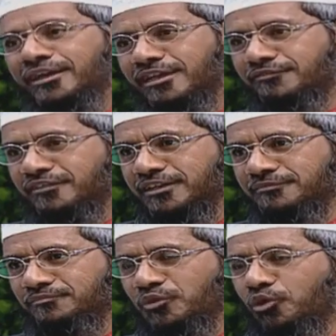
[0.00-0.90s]
It
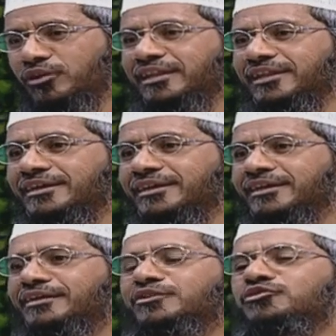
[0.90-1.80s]
will only
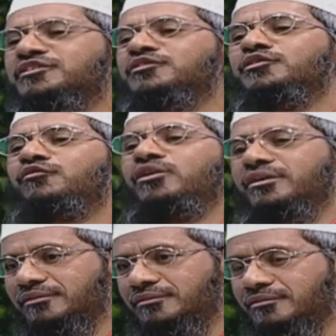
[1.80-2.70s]
reduce his
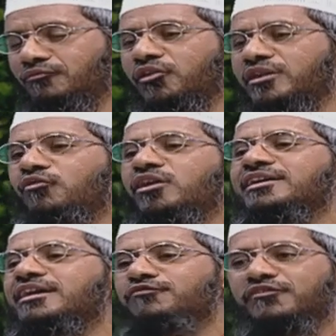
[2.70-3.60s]
reward. What
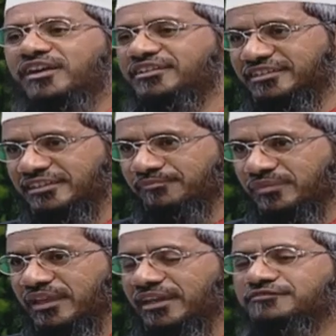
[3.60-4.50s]
reward he gets for fasting,
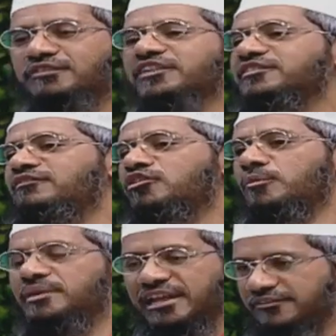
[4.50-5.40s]
his fasting will not be